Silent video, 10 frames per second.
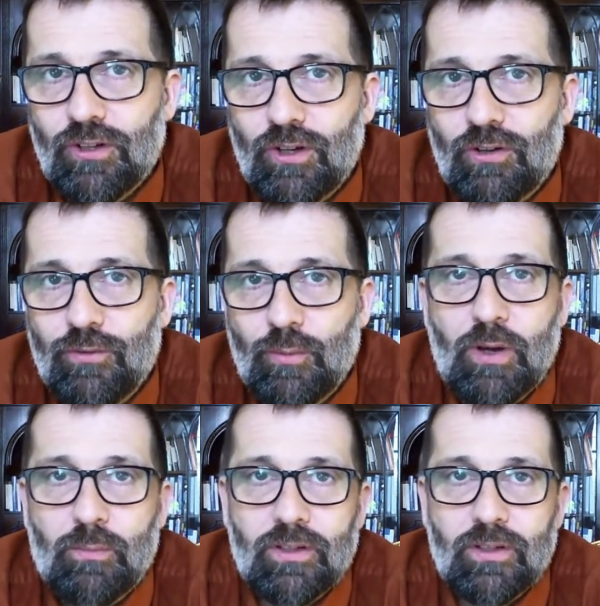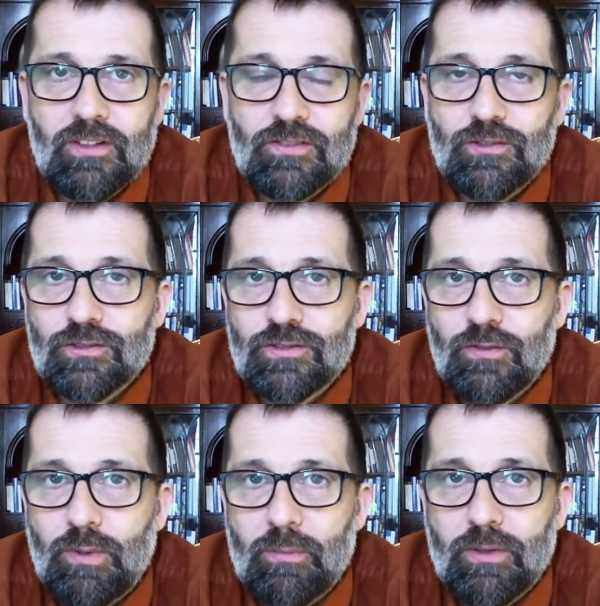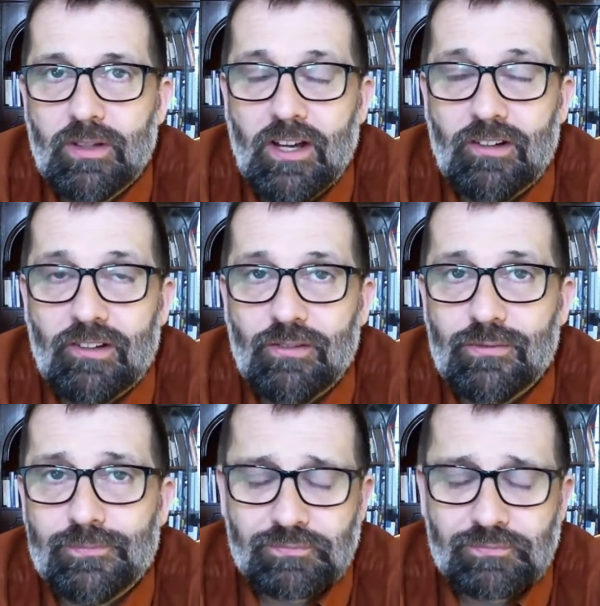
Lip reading: of the public discourse, the public narrative.